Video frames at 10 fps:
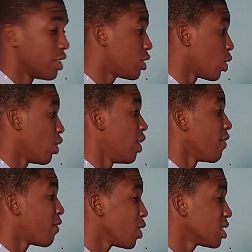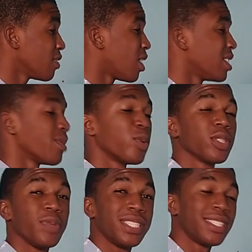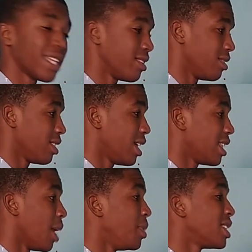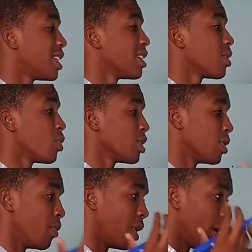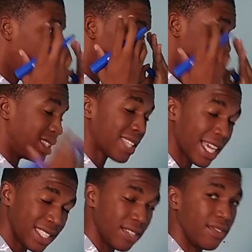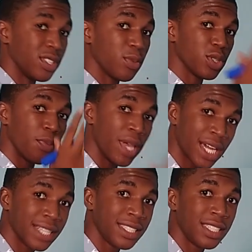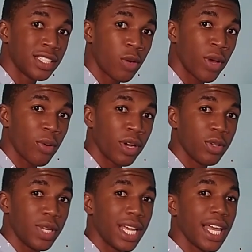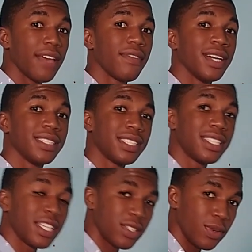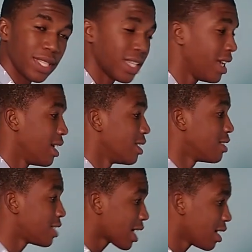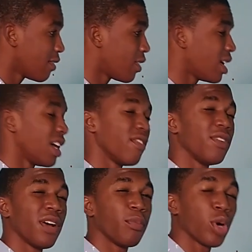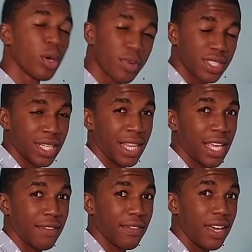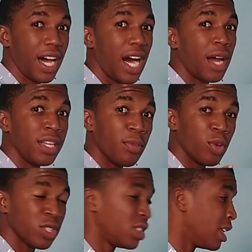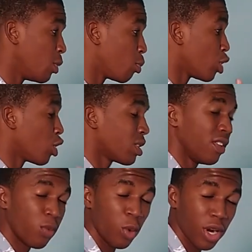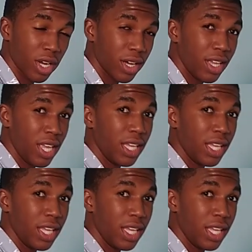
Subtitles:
So first of all, you're supposed to be settled. That means you're supposed to be decisive. You're supposed to make a decision what you want to do with your life and stick to it. Second of all, you have to have purpose in your life, and you must do productive work.